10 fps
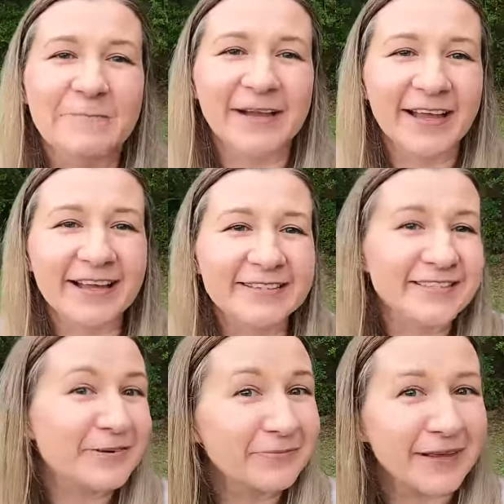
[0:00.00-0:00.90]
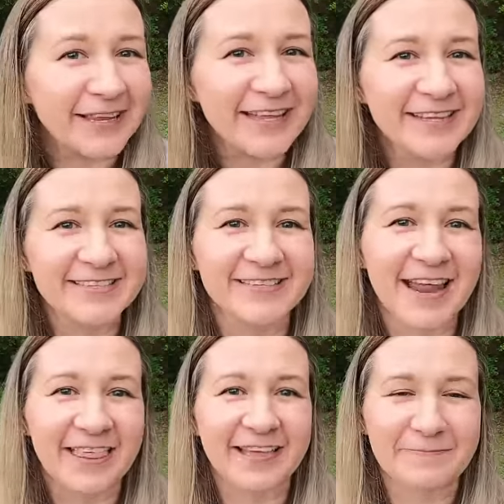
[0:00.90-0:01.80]
because there really is
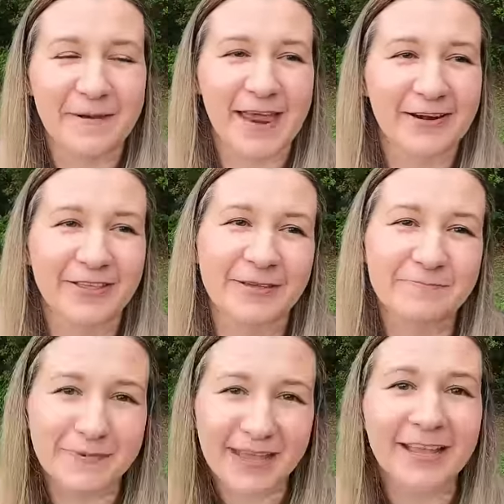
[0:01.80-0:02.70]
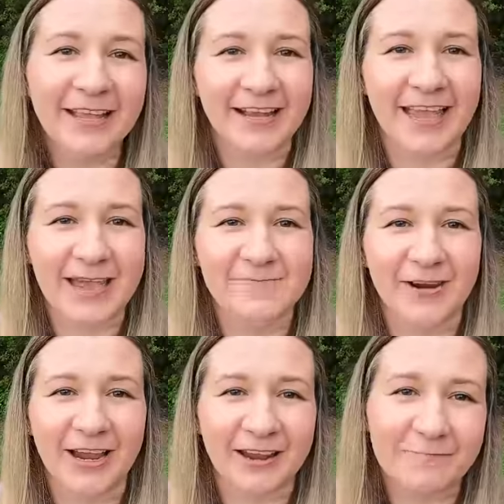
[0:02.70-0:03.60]
nothing better than being in a
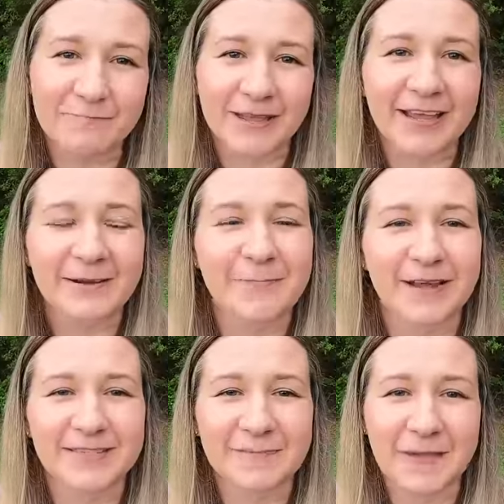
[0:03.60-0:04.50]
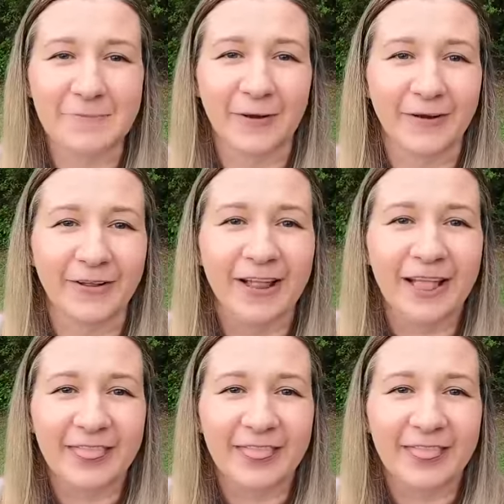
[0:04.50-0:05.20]
campground and being amongst people